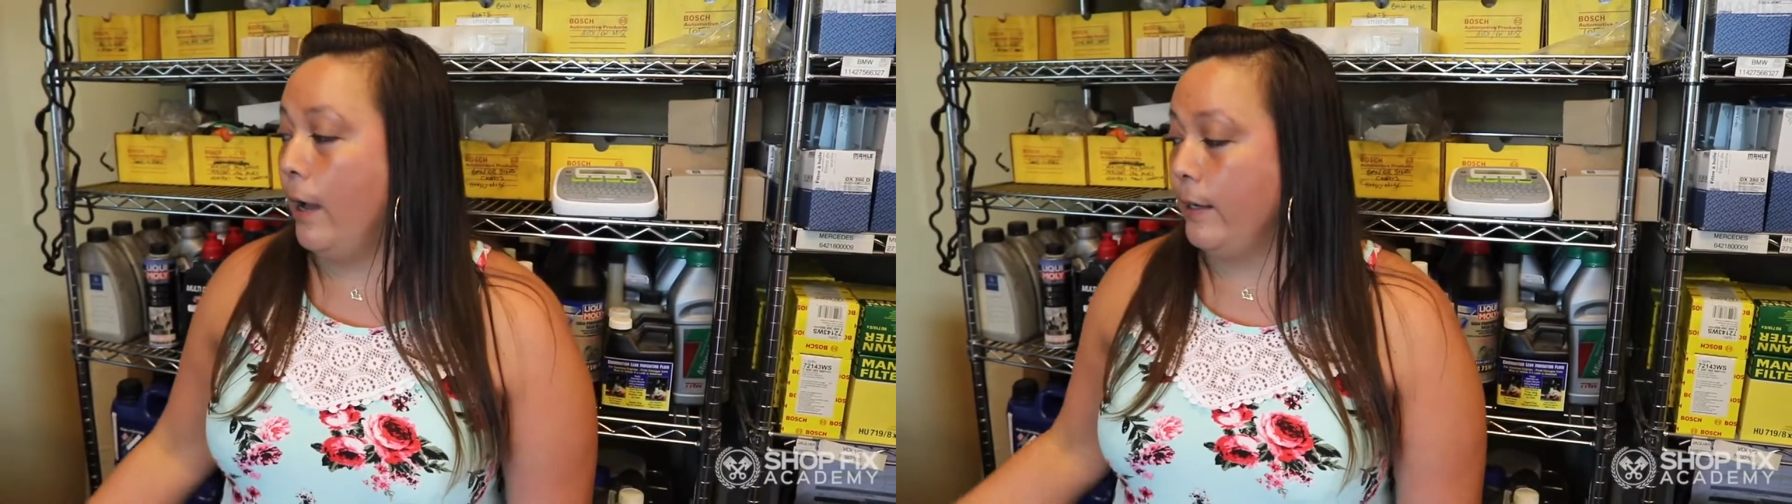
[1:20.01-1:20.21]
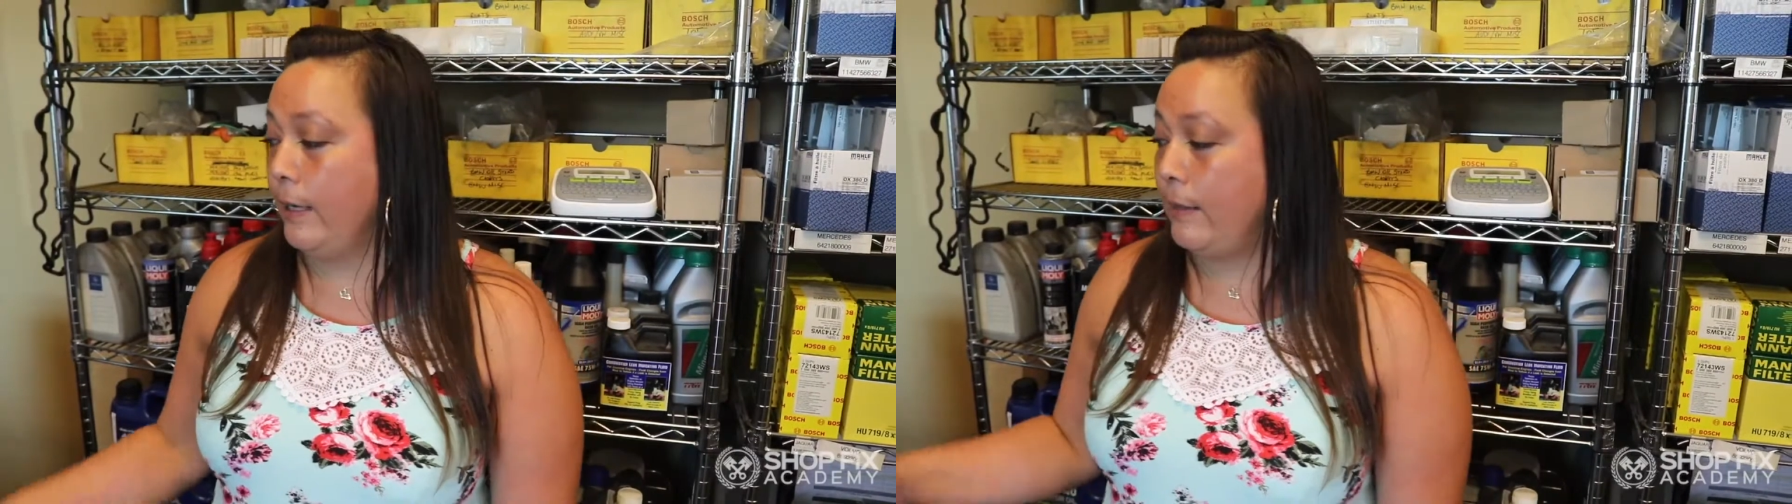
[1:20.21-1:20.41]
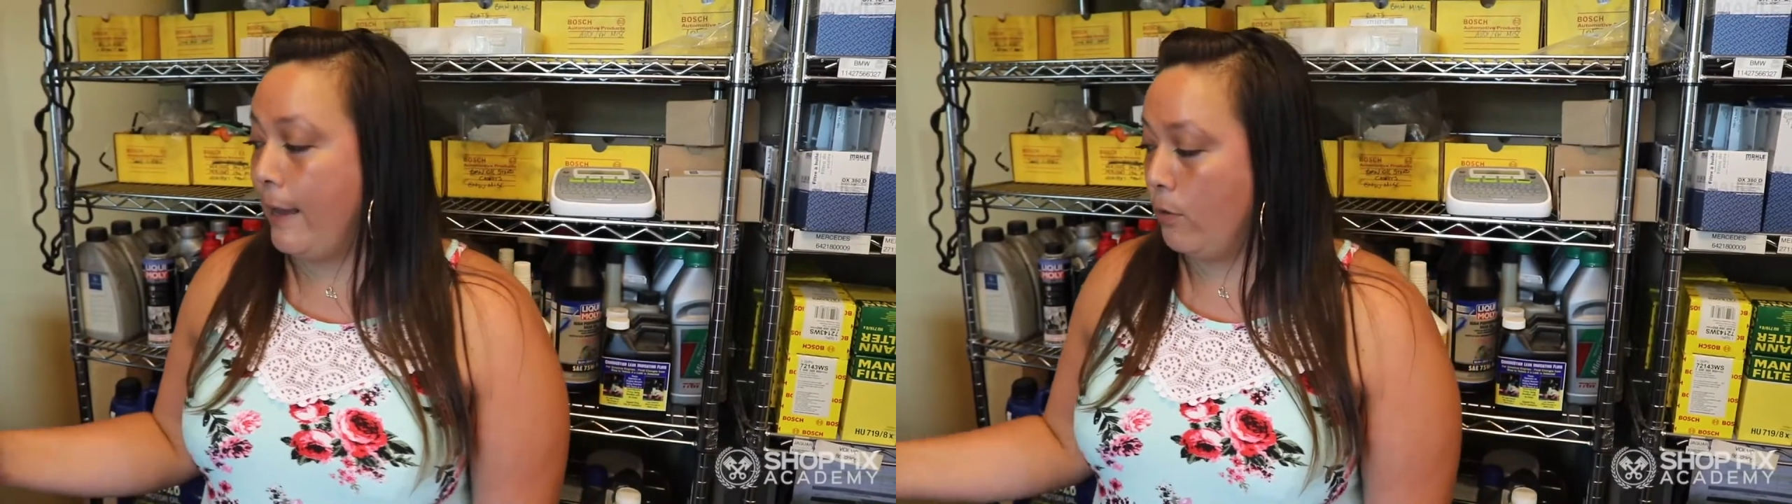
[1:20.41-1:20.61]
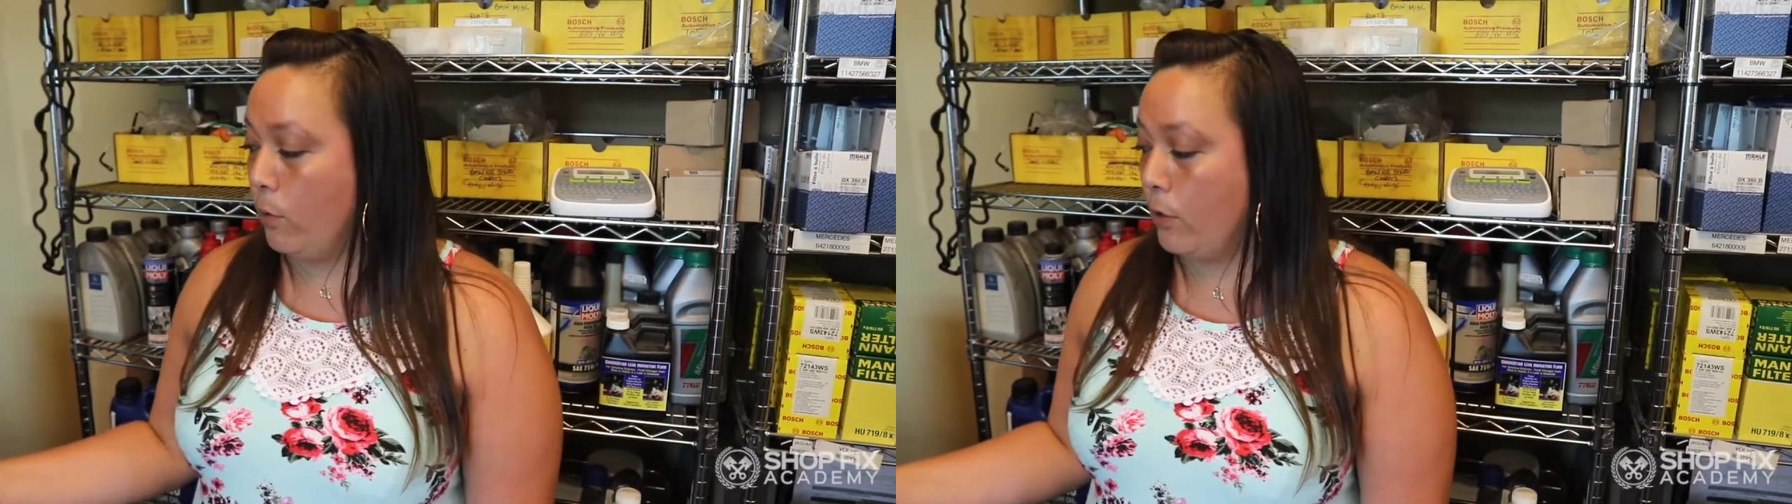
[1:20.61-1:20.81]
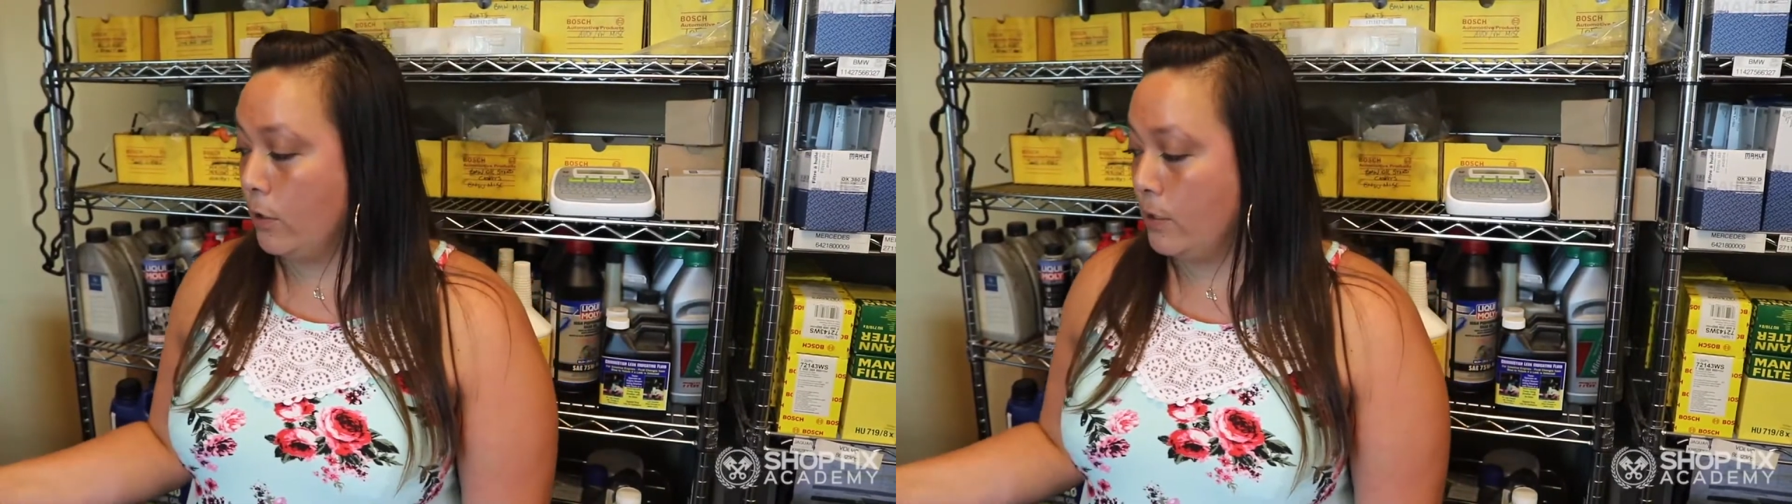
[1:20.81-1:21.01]
Get that
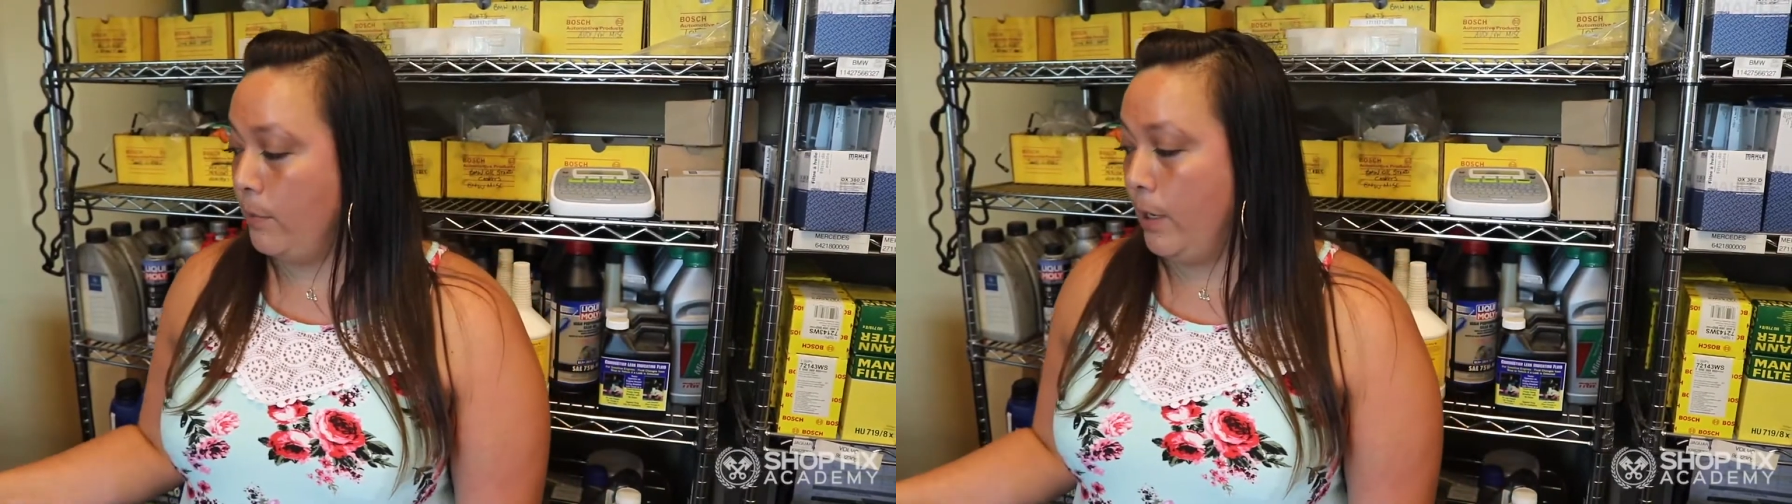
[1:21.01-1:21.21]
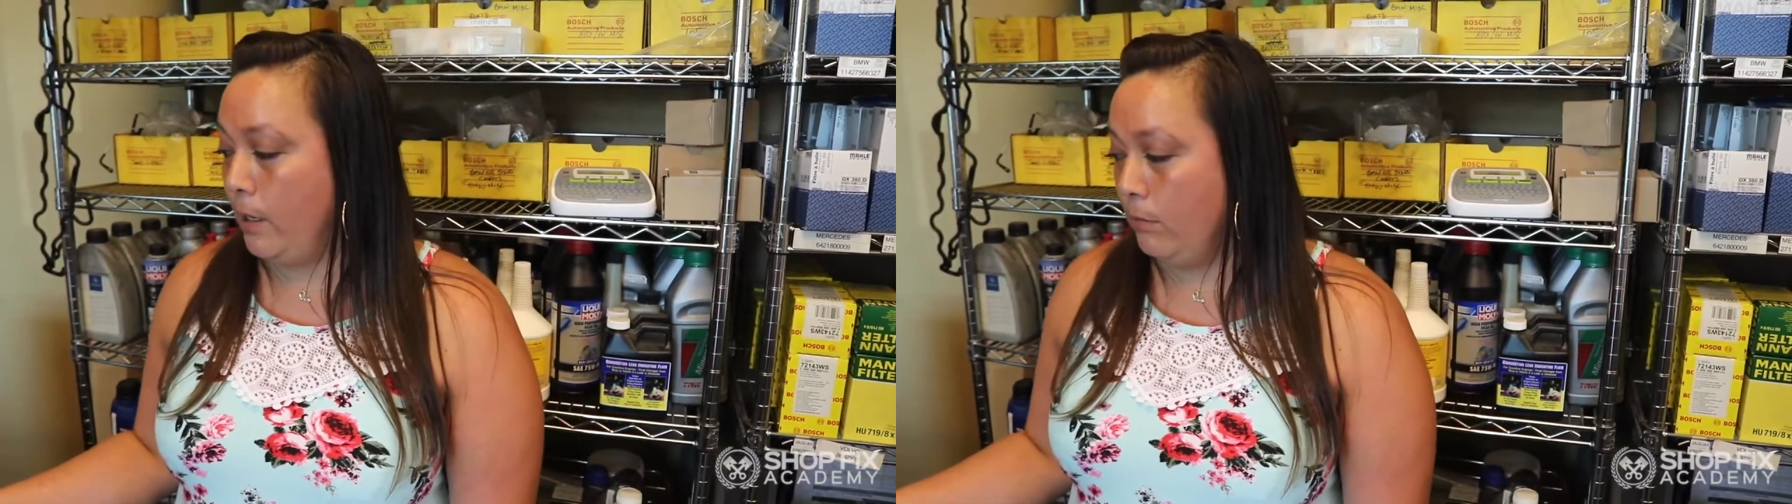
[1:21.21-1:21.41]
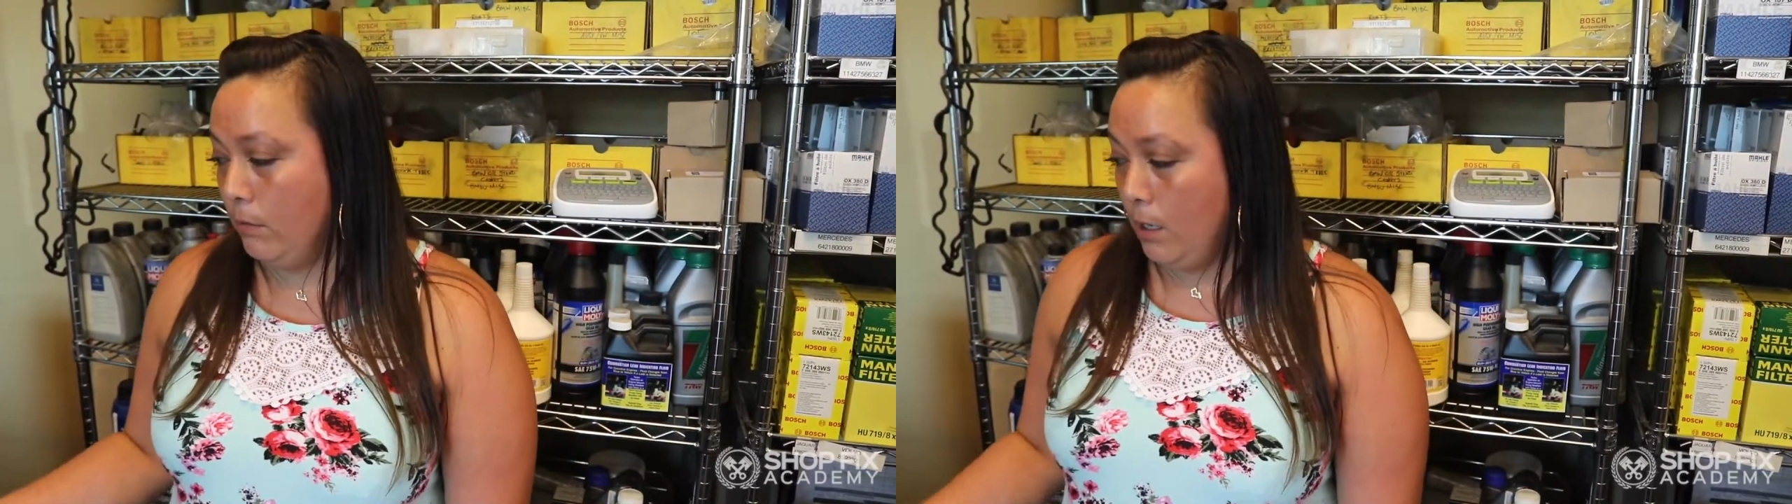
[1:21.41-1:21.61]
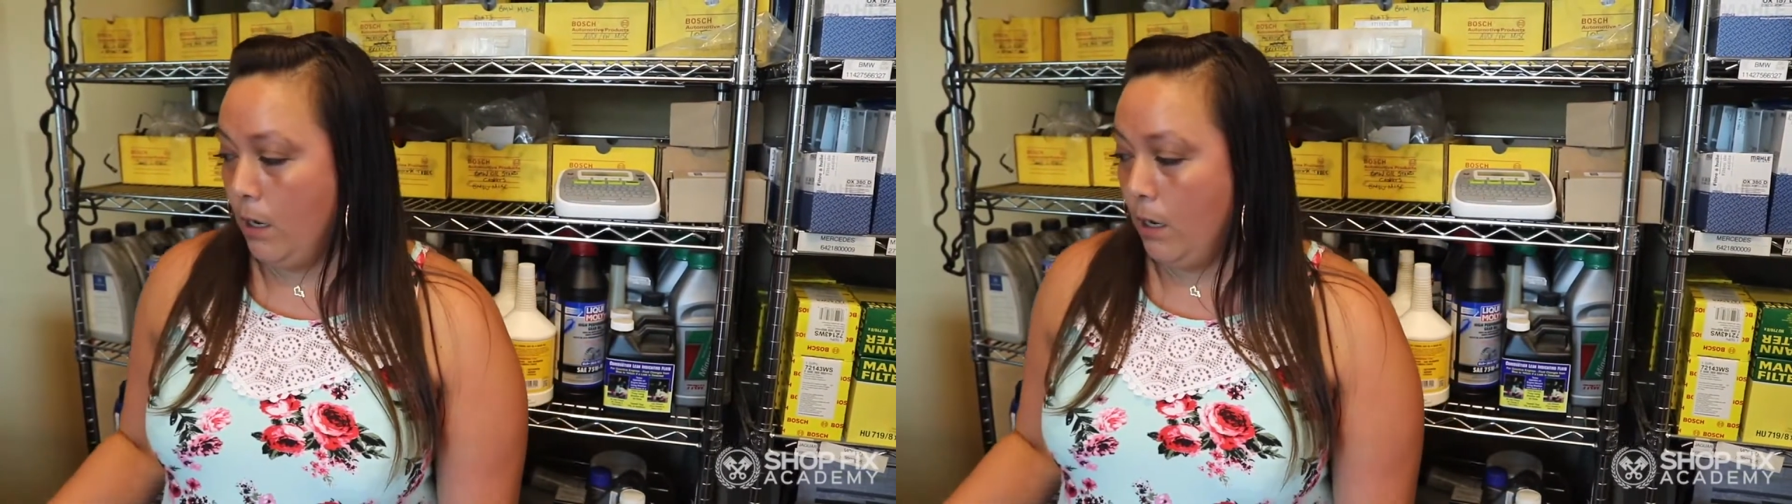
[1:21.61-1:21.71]
order submitted.